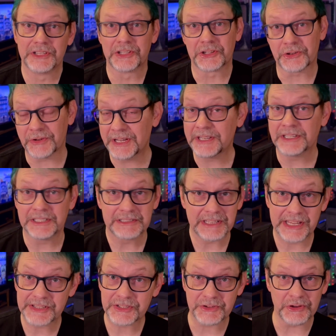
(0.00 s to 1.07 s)
Karina
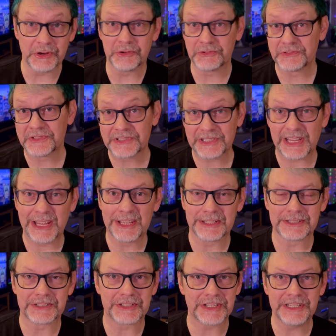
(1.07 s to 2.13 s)
has Crohn's,
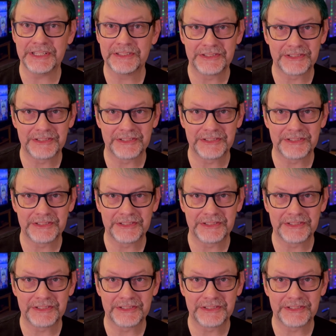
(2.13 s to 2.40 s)
and she